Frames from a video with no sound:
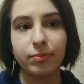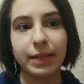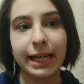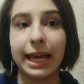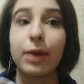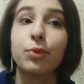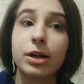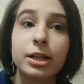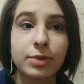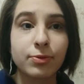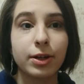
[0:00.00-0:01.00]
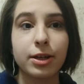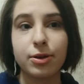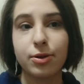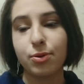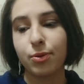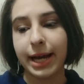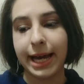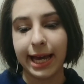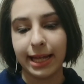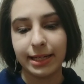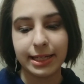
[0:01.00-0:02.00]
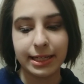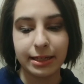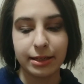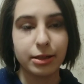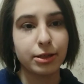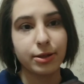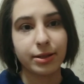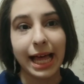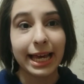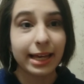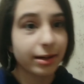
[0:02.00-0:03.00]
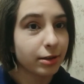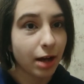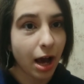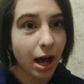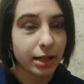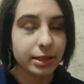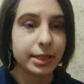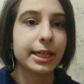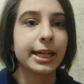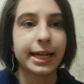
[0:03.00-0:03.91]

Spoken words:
like, it works for you, and do you like it or not.